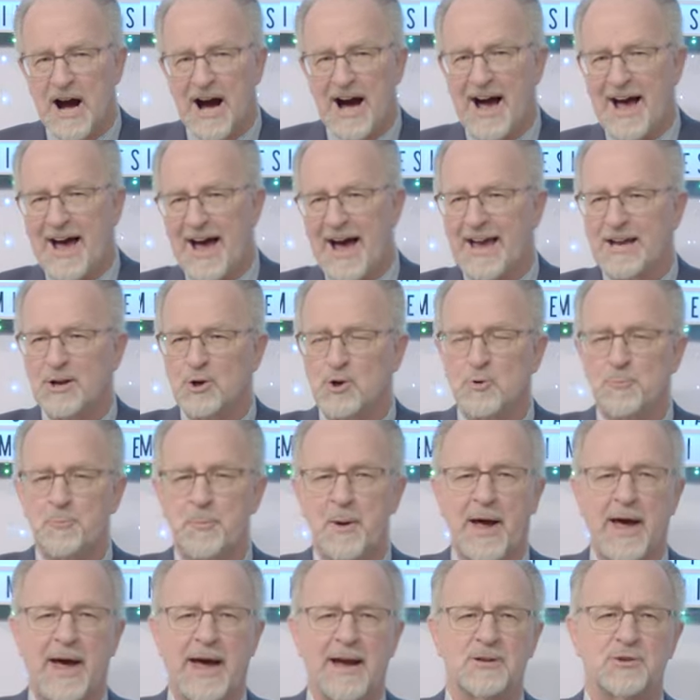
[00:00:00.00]
I go
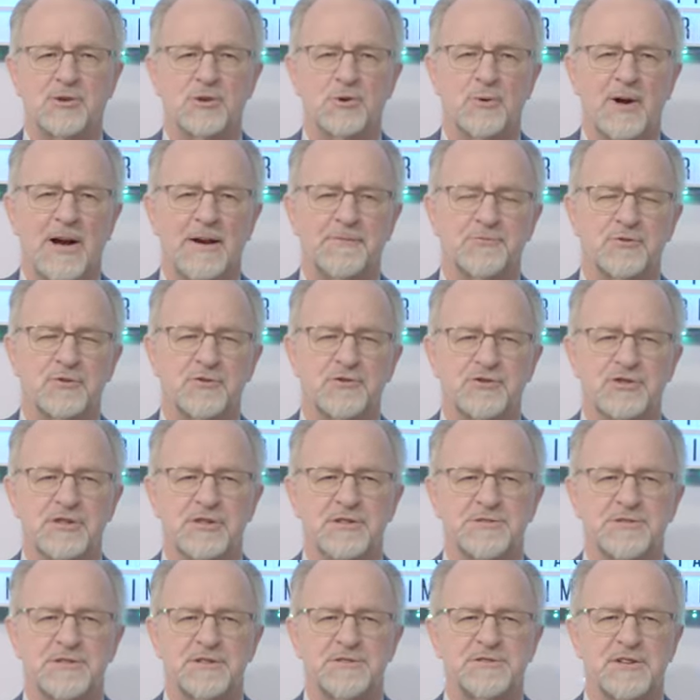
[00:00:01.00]
back to after
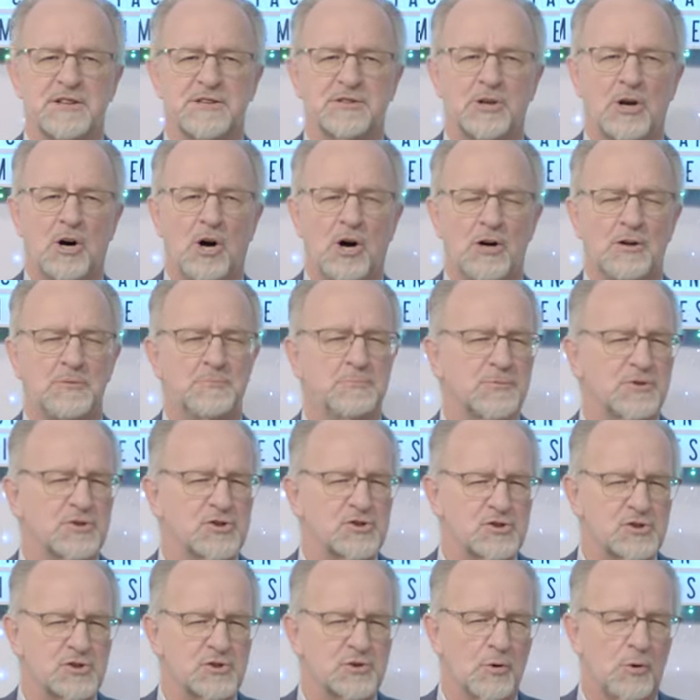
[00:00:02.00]
Jesus had calmed the
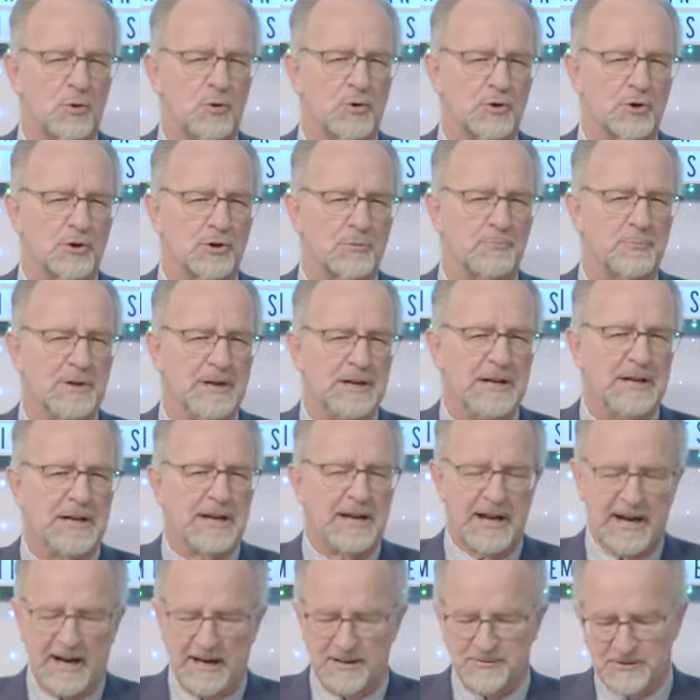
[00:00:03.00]
storm,
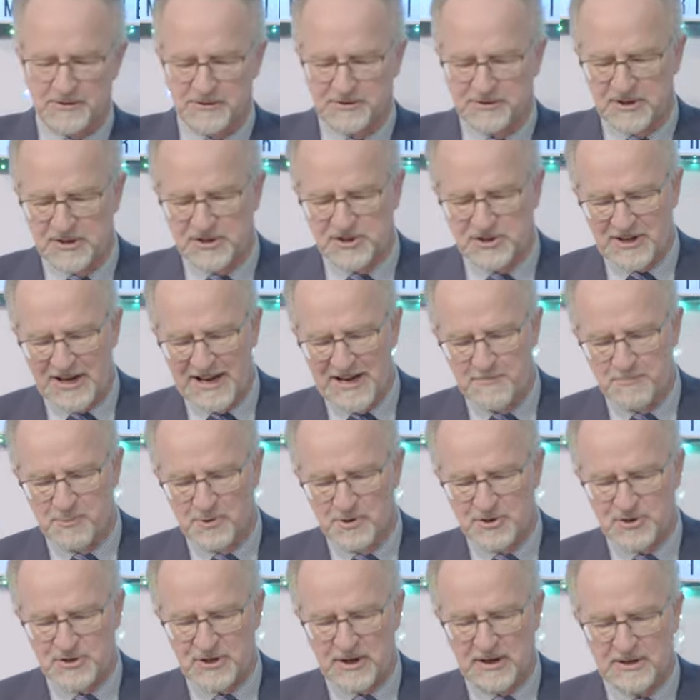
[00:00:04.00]
and the
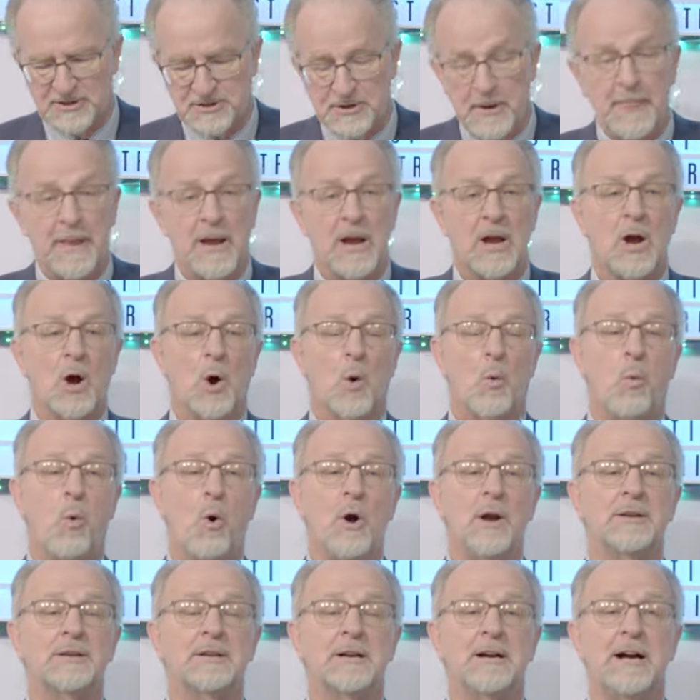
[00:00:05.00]
disciple says,
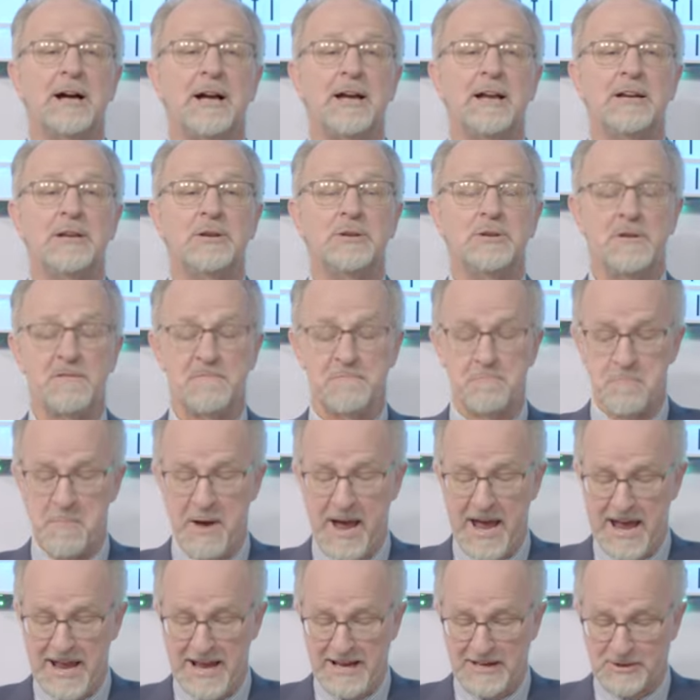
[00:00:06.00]
What kind of
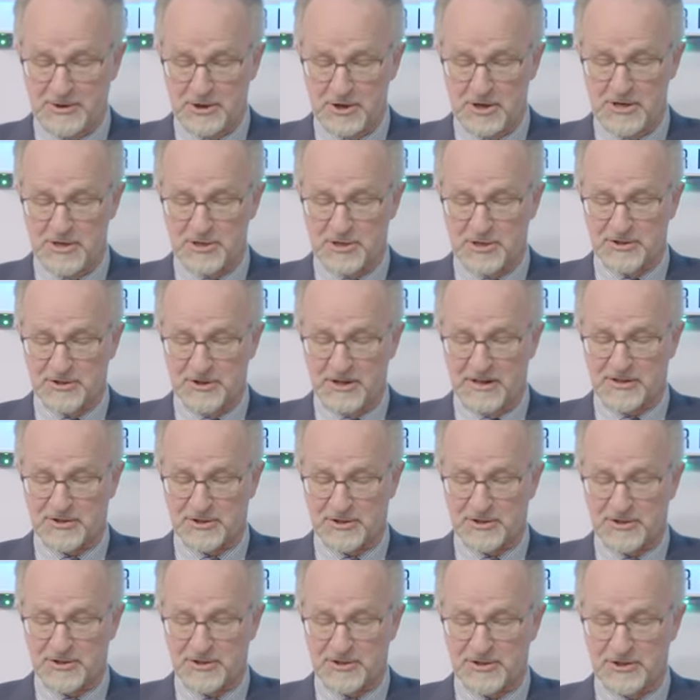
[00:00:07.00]
man is
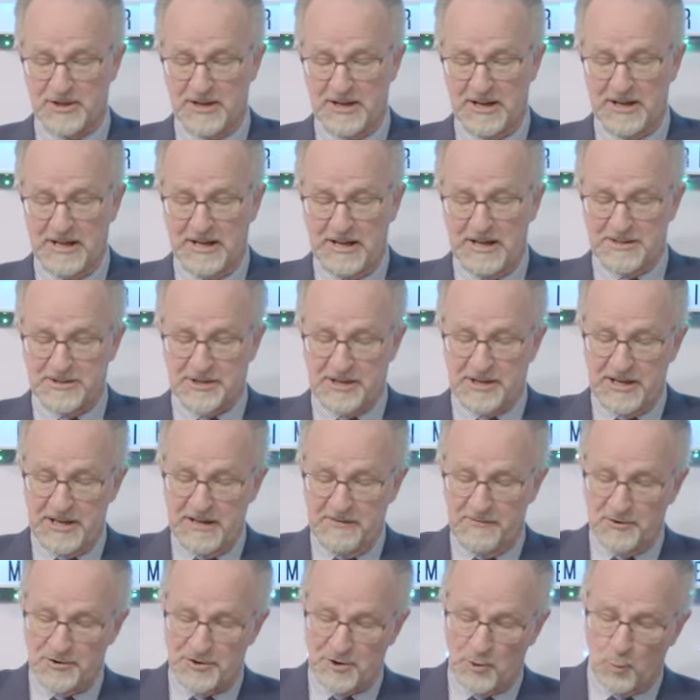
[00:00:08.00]
this that
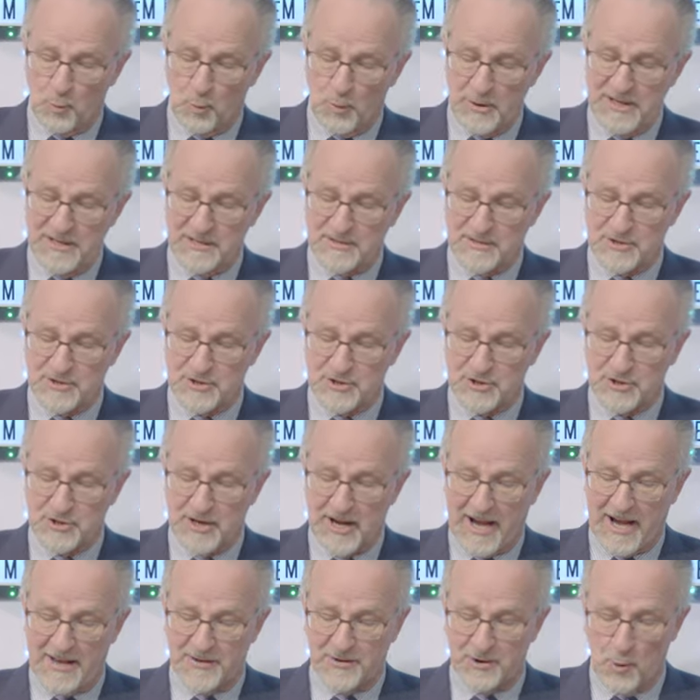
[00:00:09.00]
even the winds
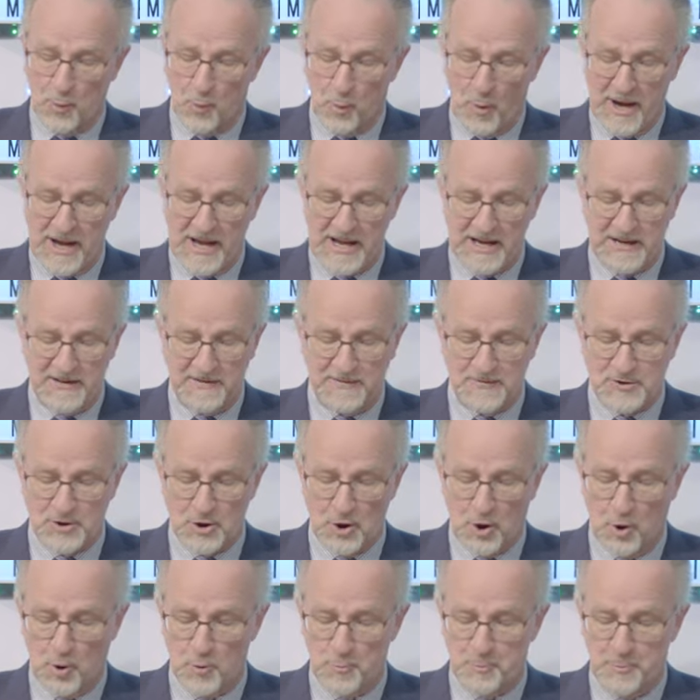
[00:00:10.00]
and the waves
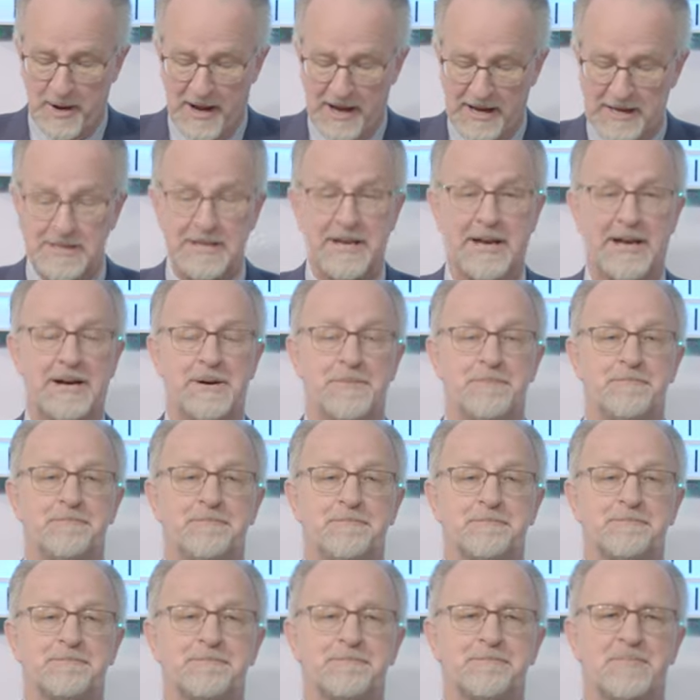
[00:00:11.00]
obey
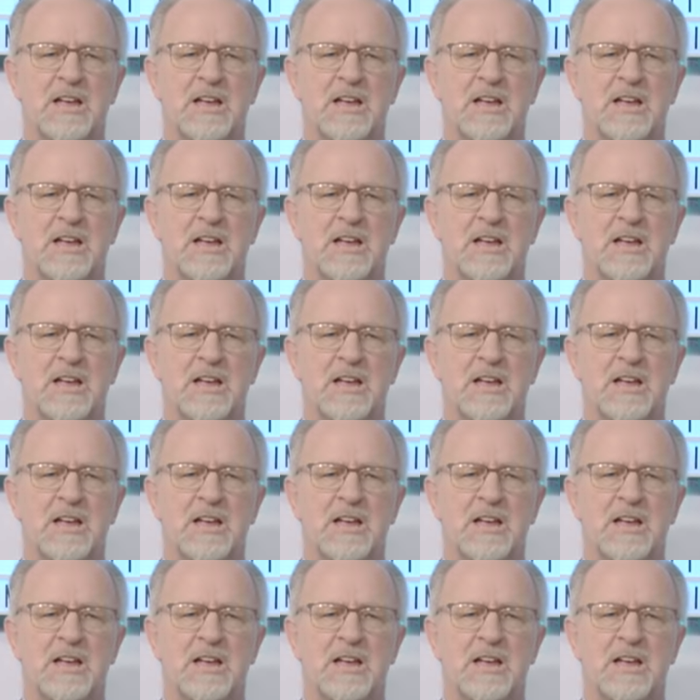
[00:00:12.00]
him.